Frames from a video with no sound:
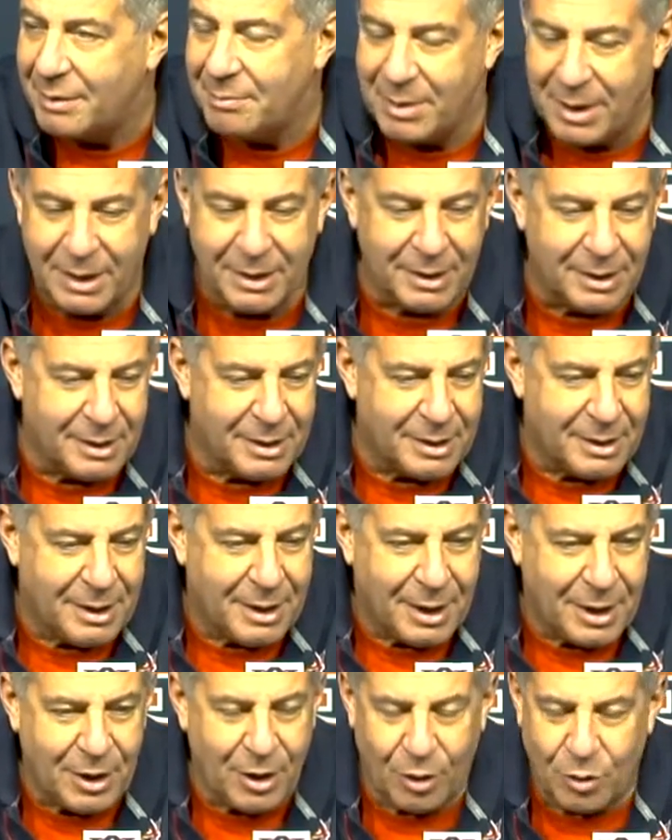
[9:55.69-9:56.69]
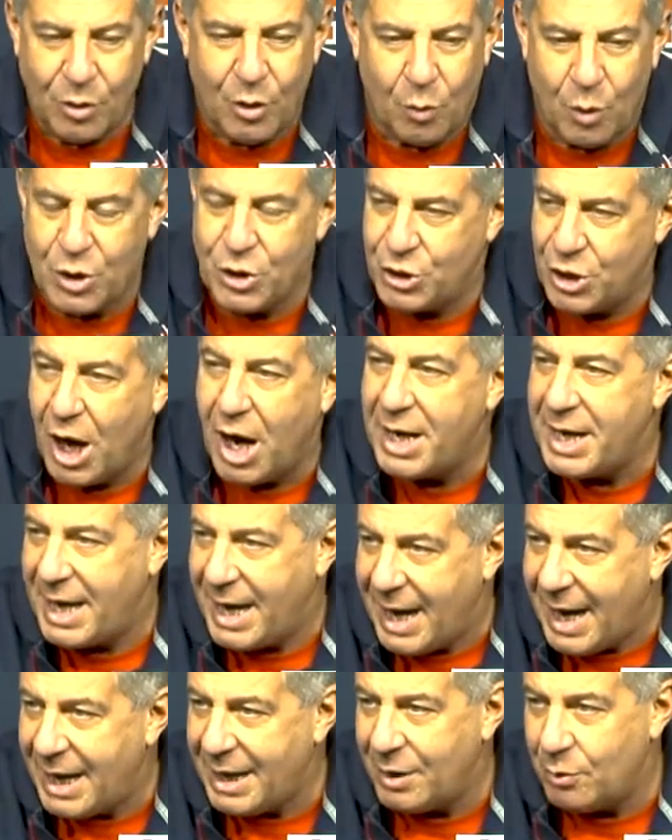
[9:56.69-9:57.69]
I mean, you know, when John
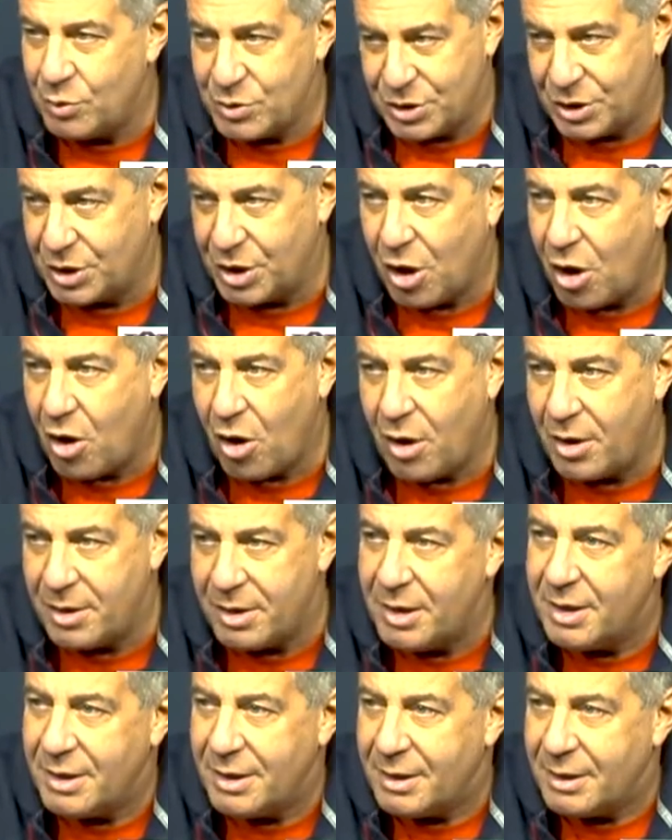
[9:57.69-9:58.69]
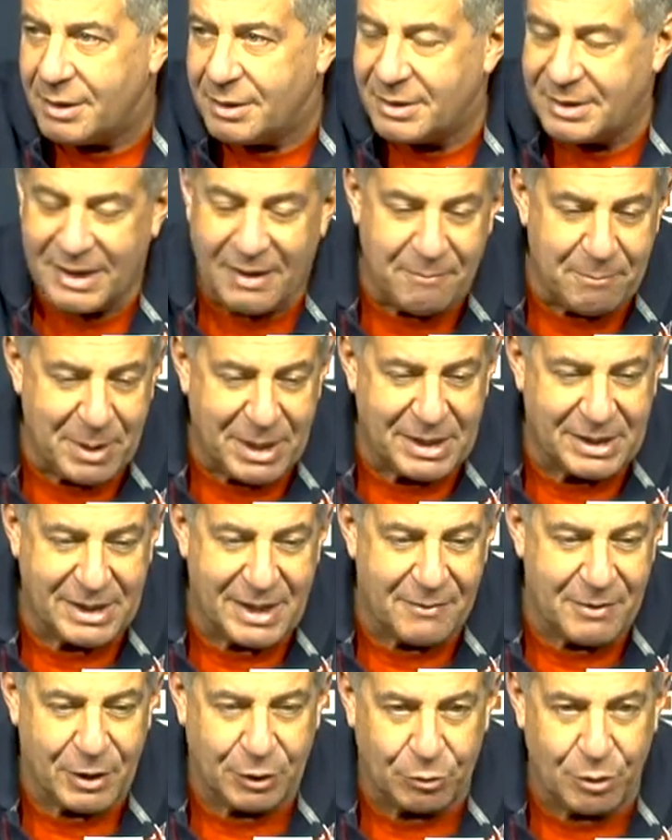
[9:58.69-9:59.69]
Hanna was a guard,
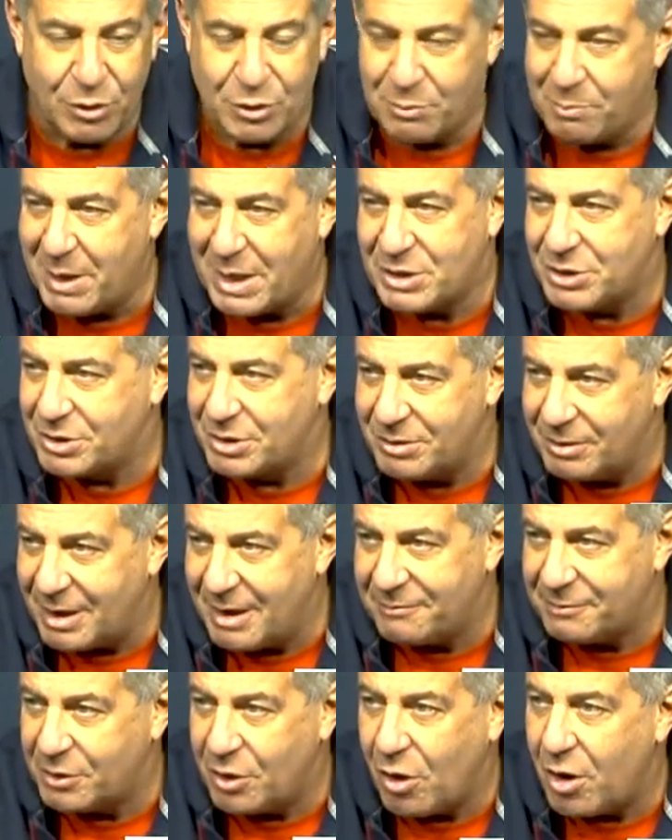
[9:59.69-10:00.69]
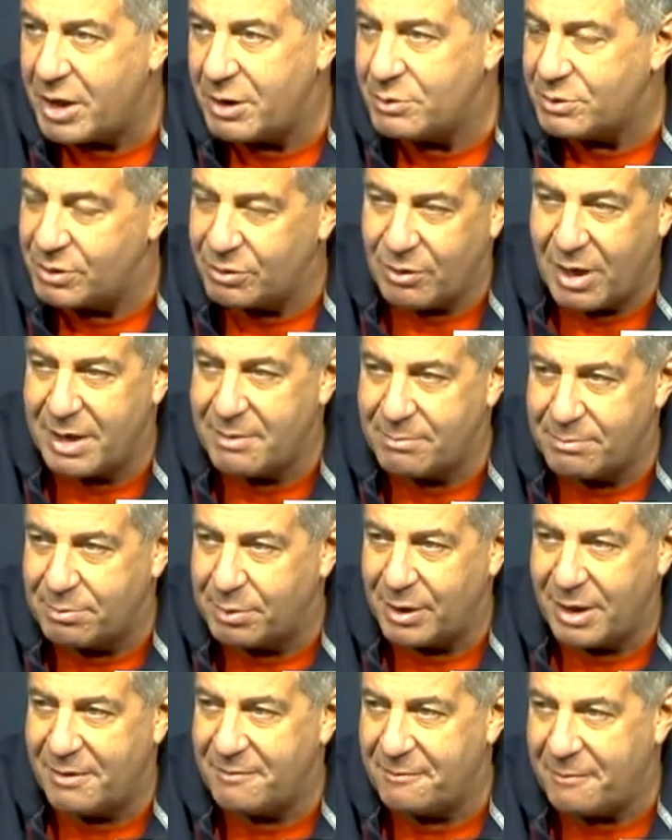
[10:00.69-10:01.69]
73, he was the best left guard. He was a great
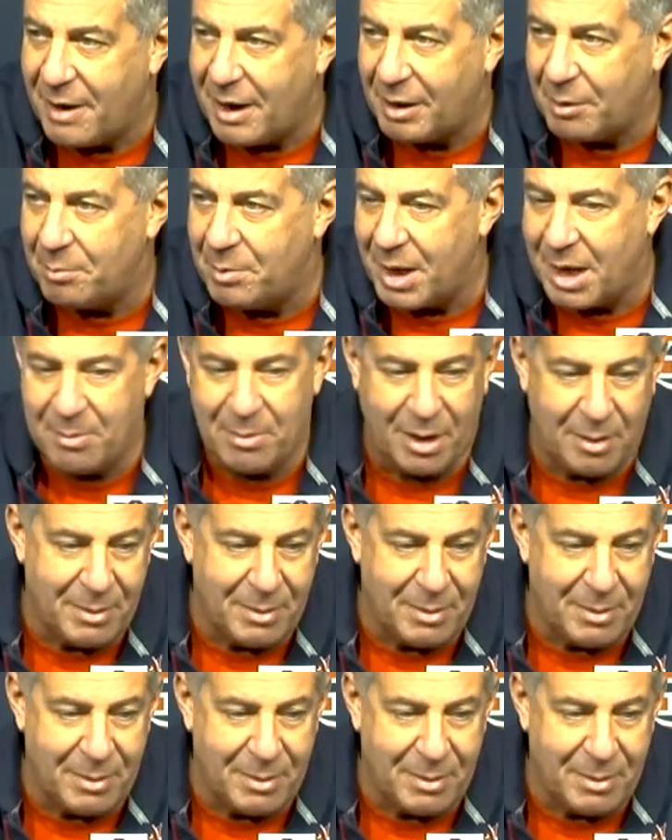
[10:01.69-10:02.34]
player for Alabama.